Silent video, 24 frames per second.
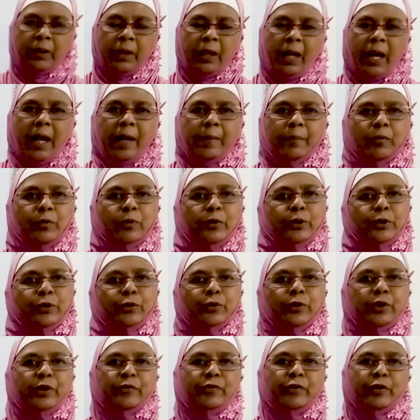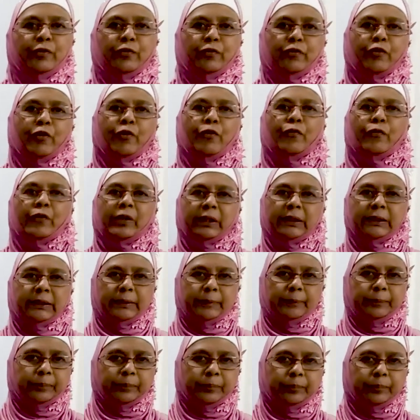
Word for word: I am going to give you four words.